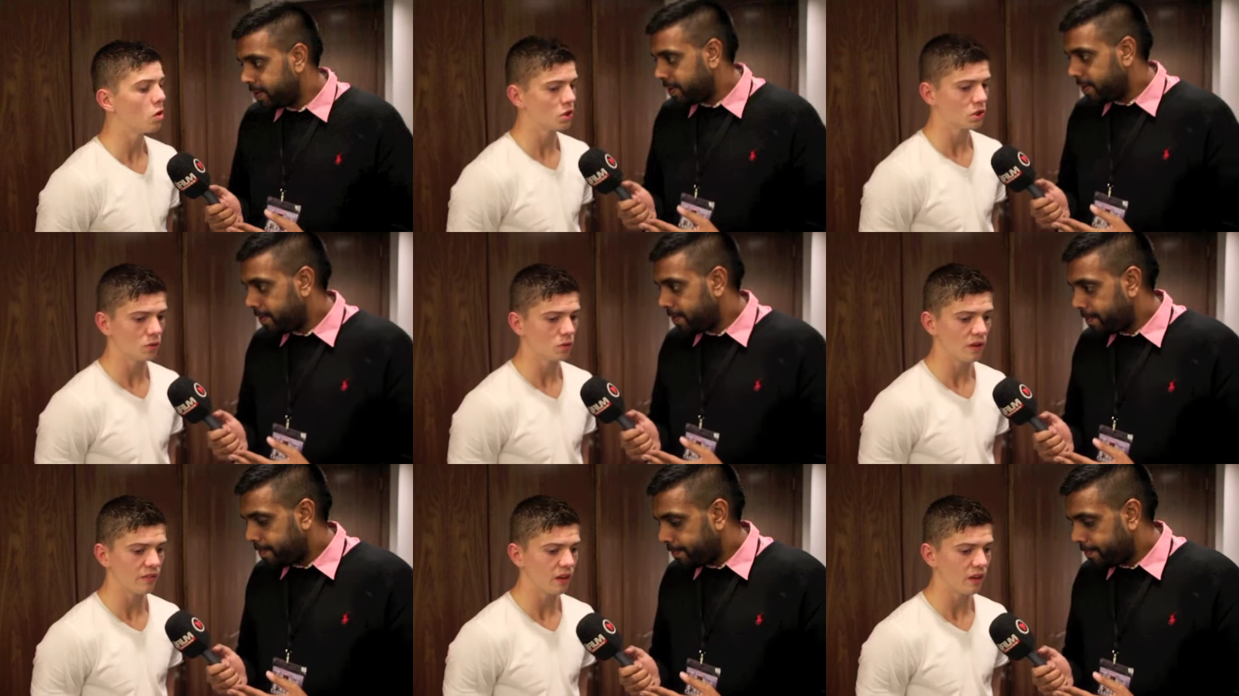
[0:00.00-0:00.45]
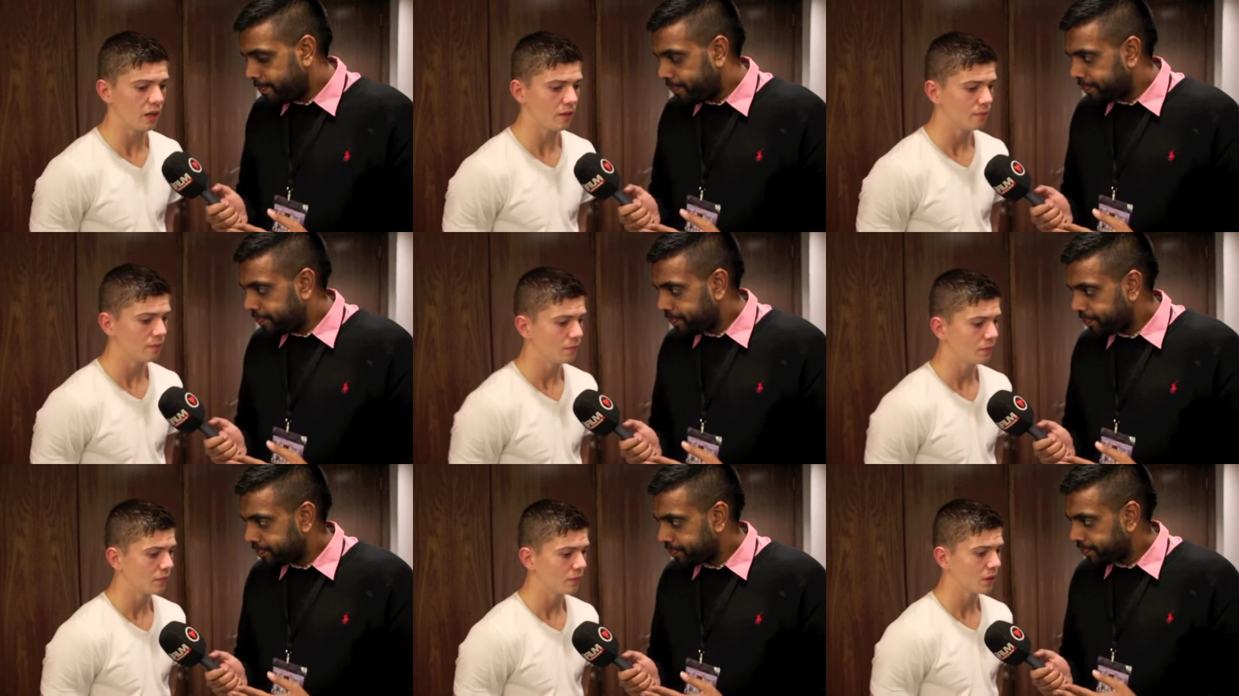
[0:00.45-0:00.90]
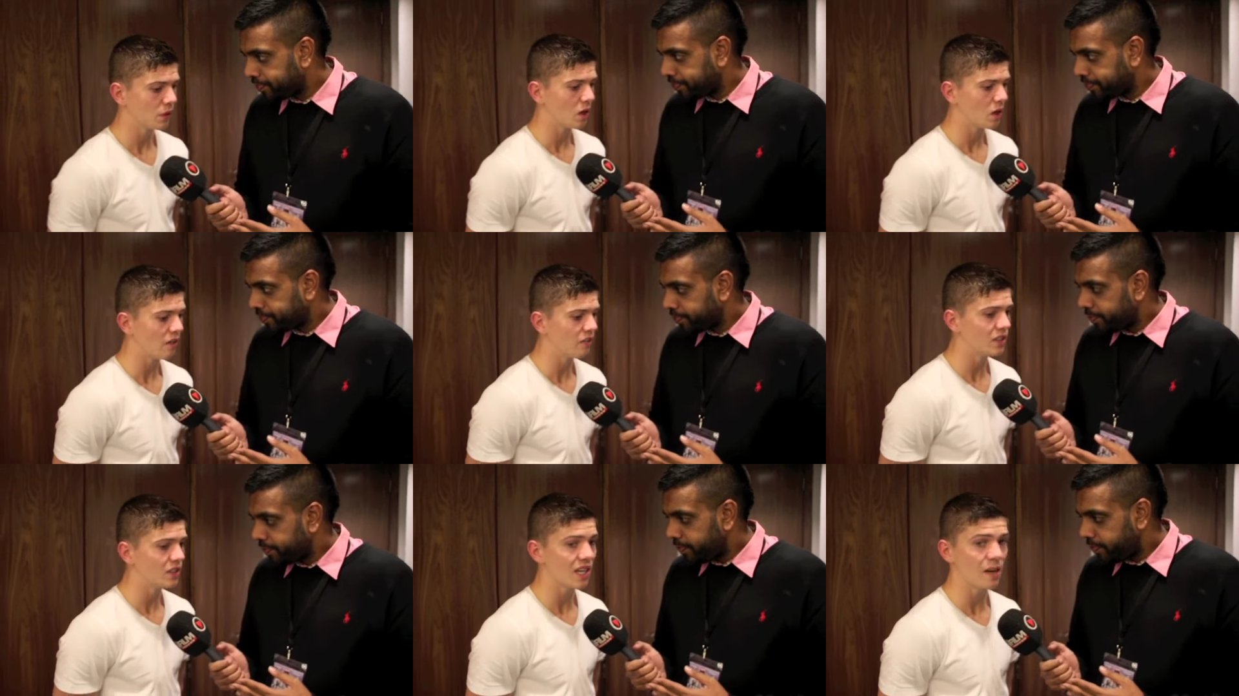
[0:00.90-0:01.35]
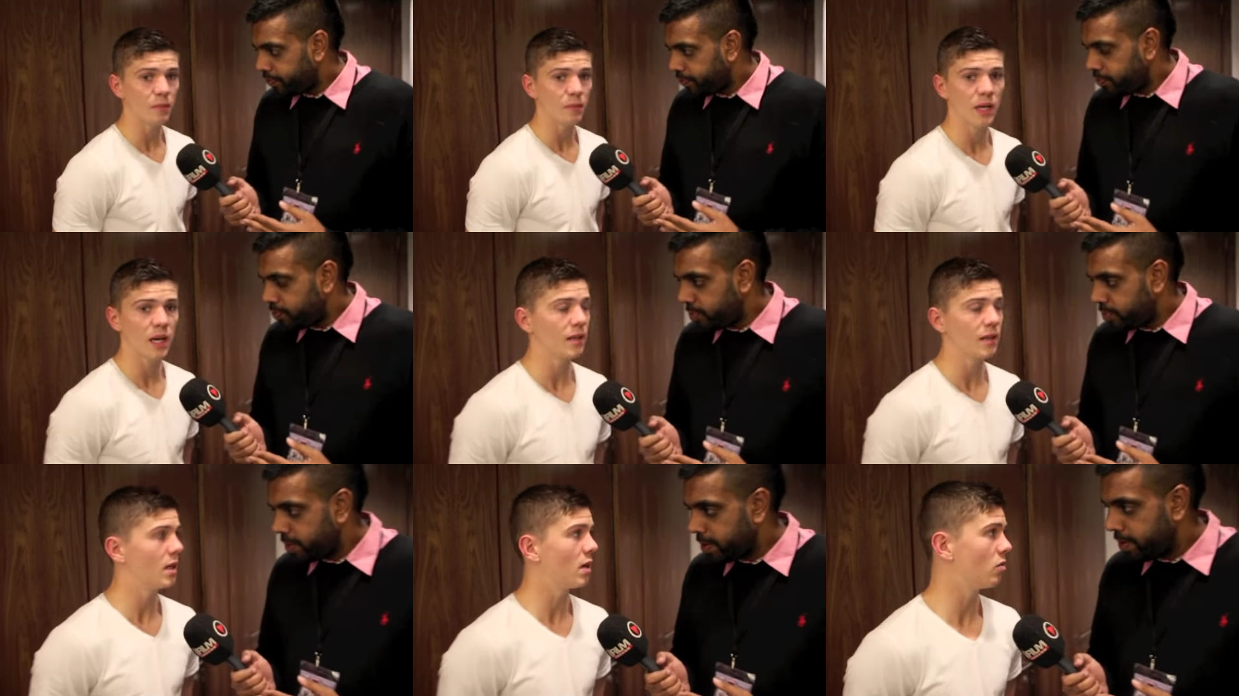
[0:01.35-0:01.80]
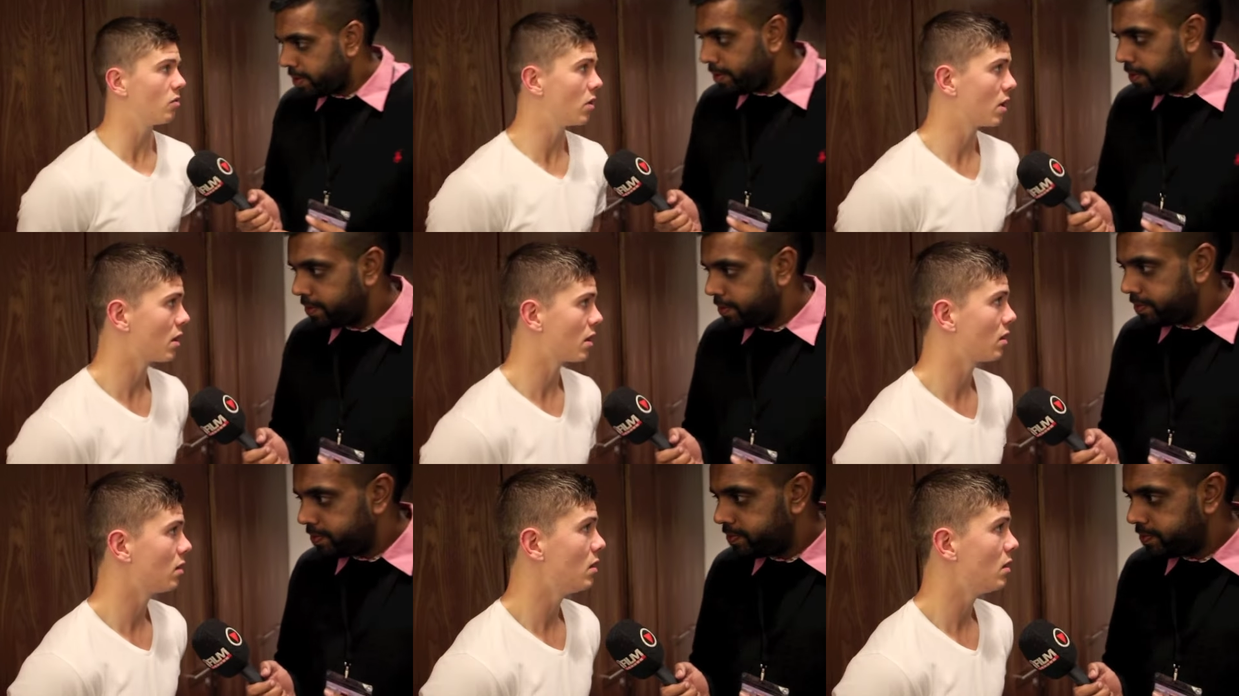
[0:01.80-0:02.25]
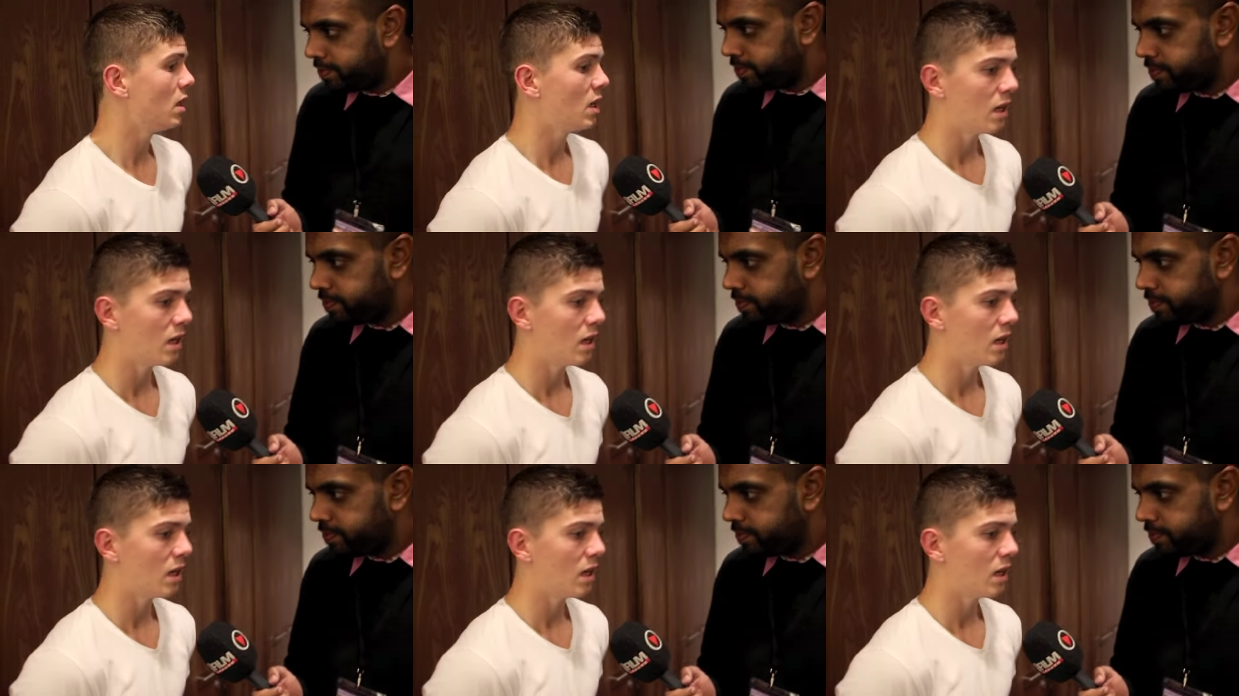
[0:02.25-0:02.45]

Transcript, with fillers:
Speaker 1: whatsoever. You know, every time I get in that ring,